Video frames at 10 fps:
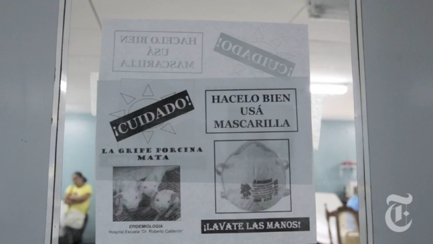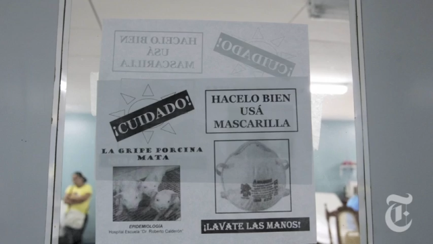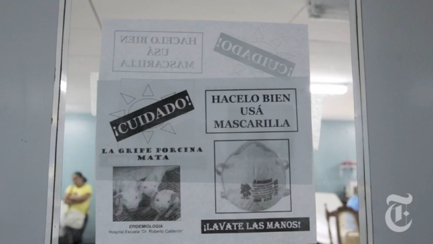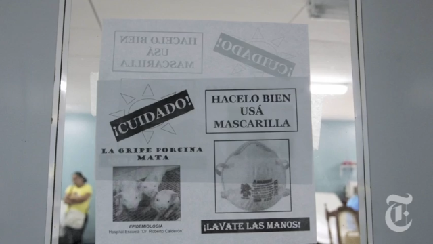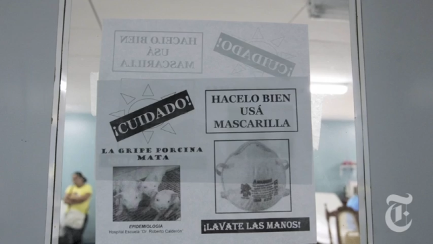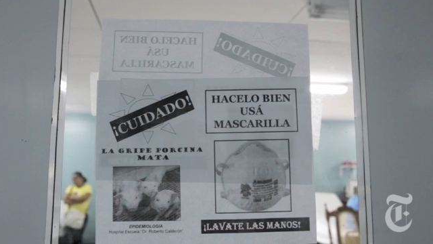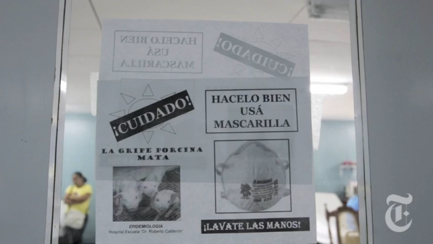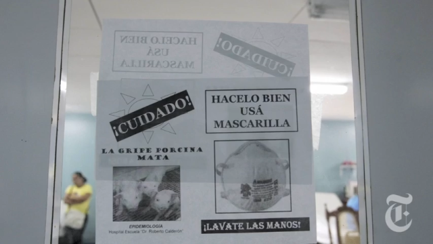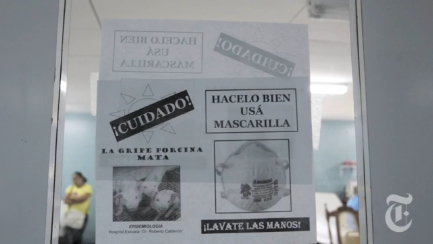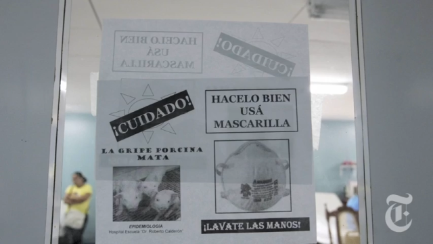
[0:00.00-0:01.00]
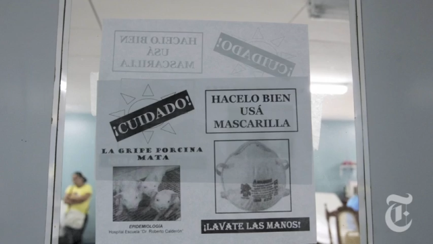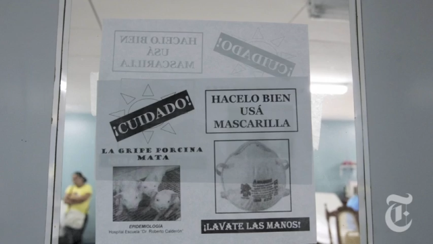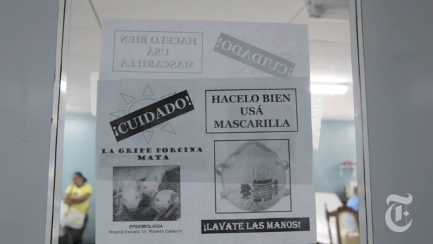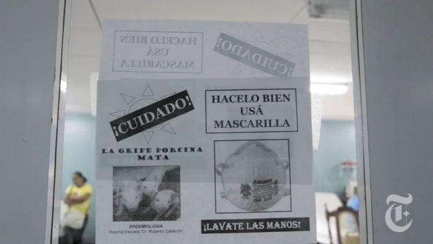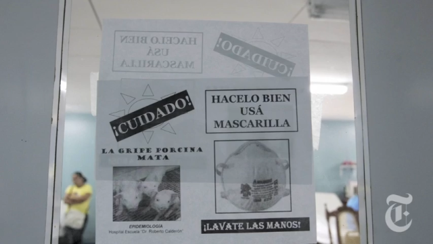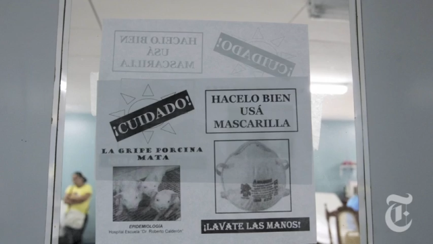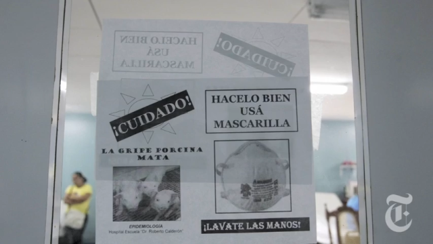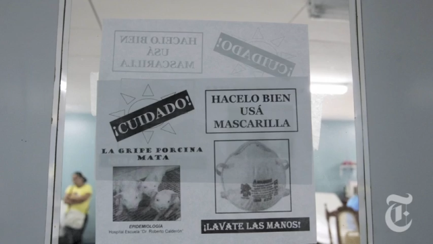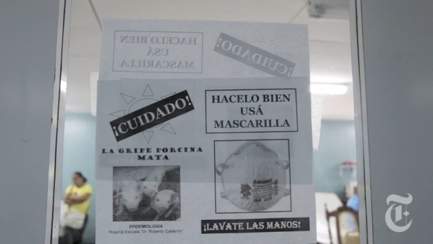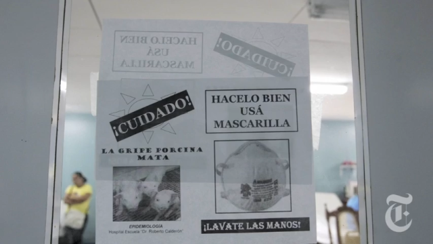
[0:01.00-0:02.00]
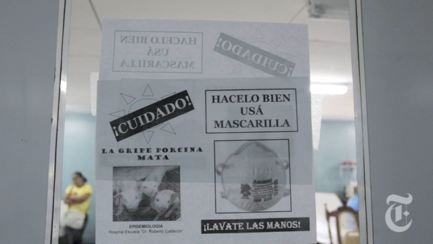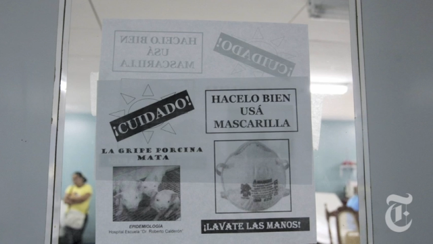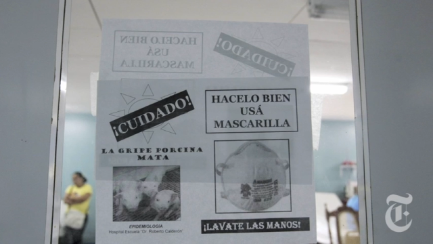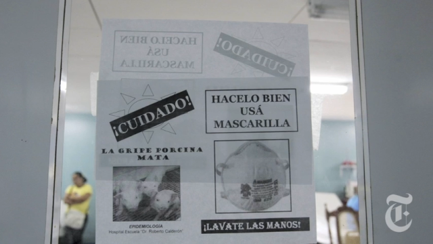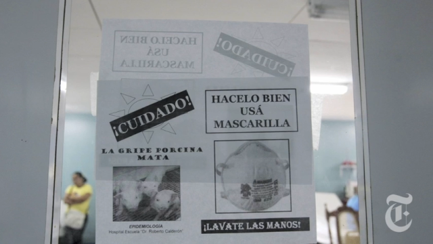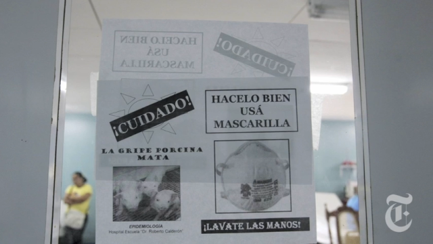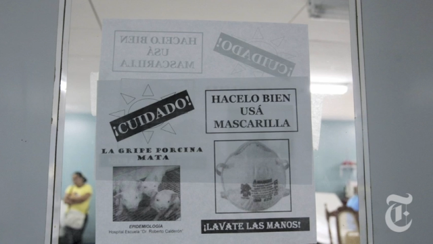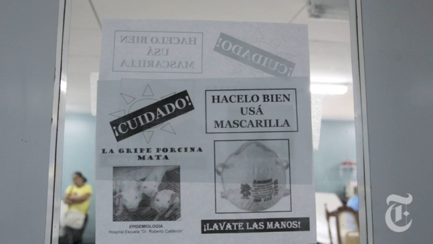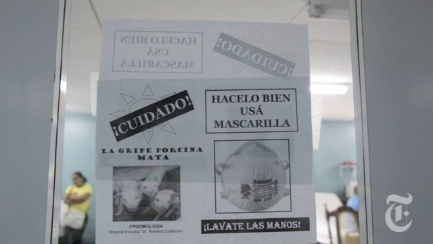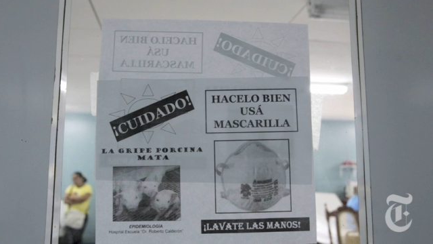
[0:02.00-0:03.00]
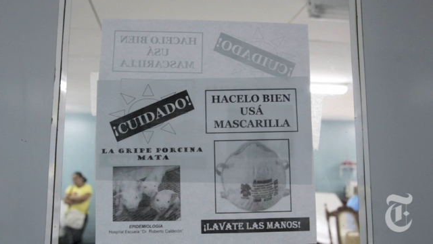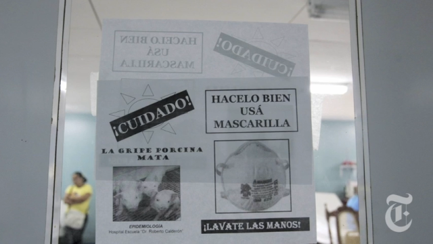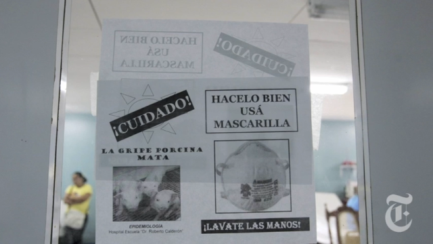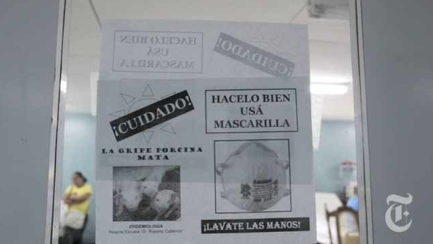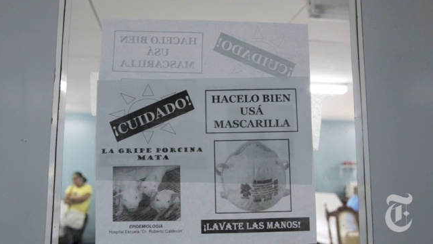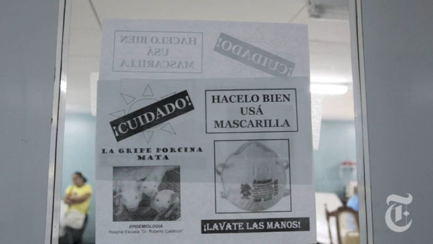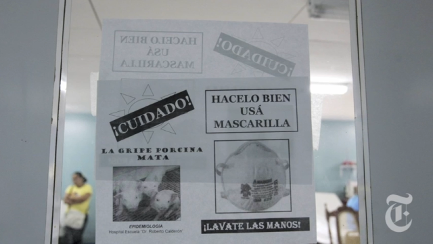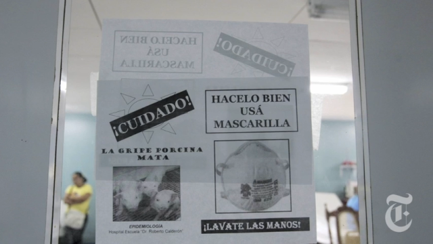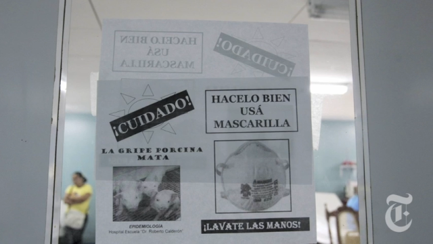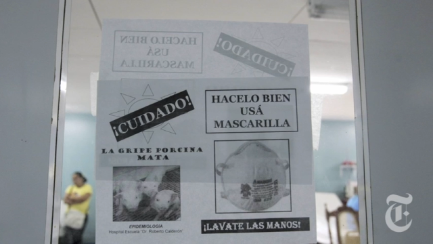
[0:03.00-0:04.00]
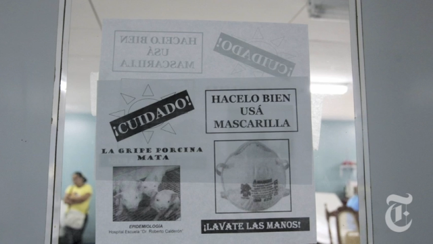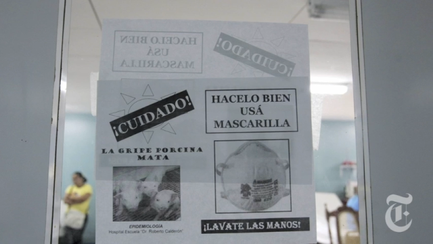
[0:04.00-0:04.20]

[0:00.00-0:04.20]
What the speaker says: Nobody's mouth can be seen.